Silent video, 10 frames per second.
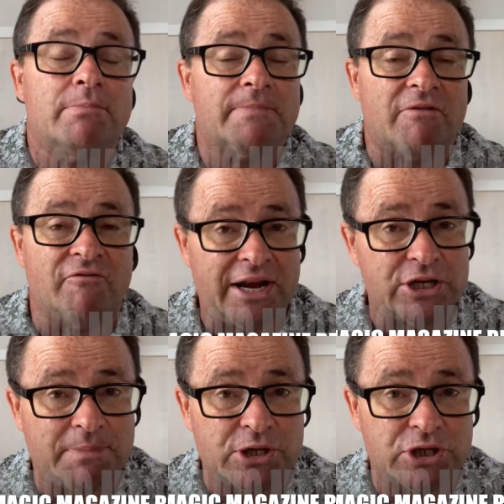Vanish
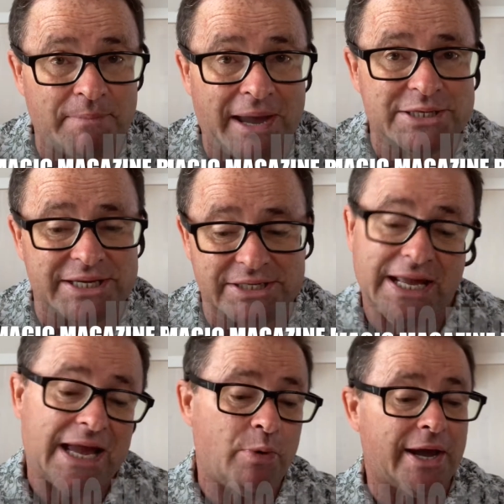Magic magazine.
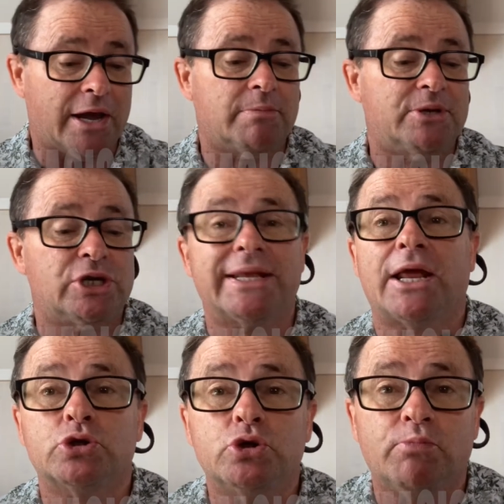Today we're going to be checking
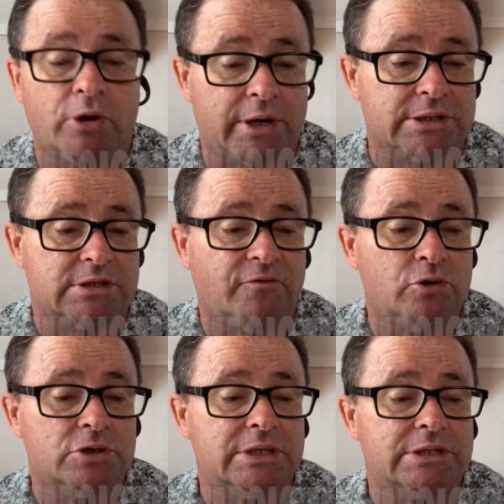out two products. The
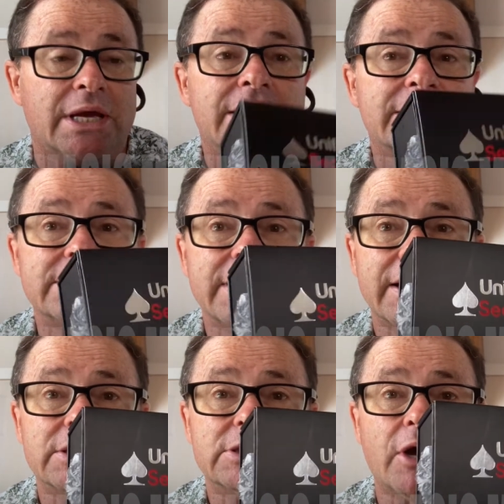first is
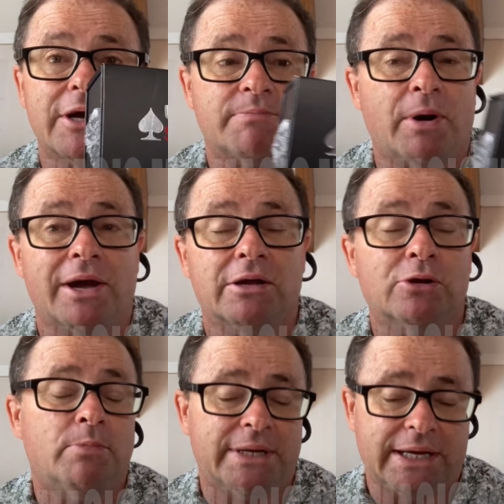Second Sight by
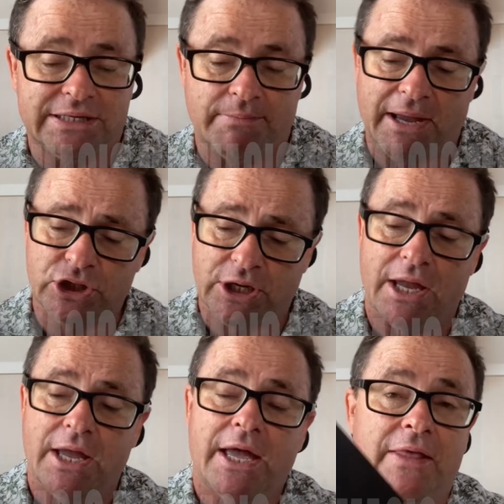Illuminati Magic,
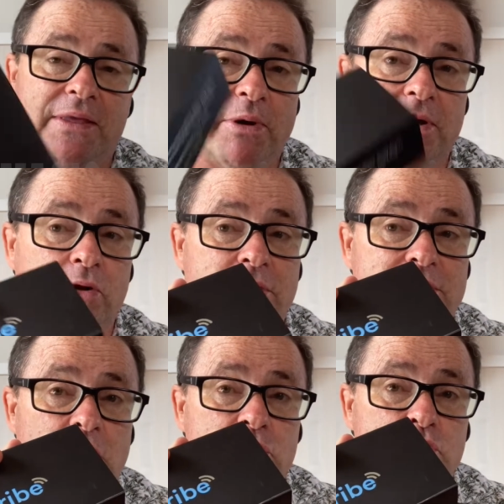and then we're going to look at
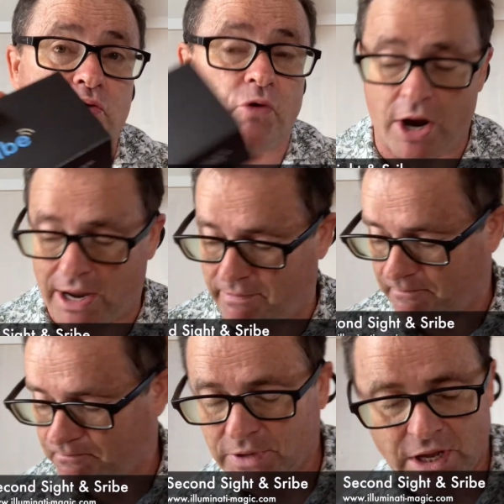Scribe.
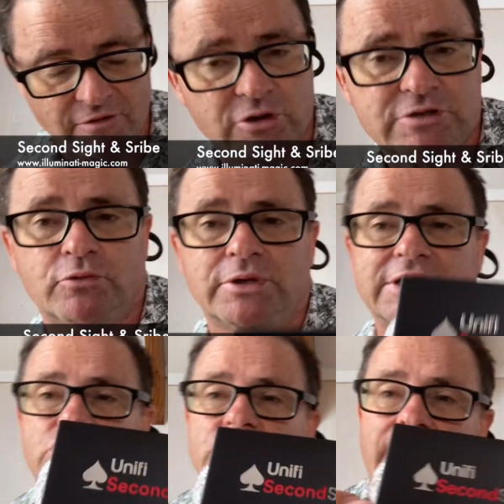First of all, let's
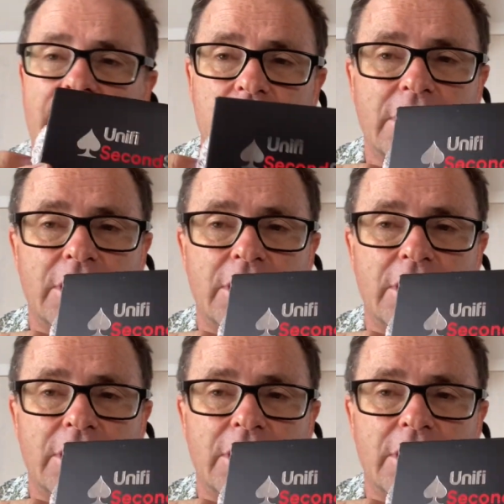check out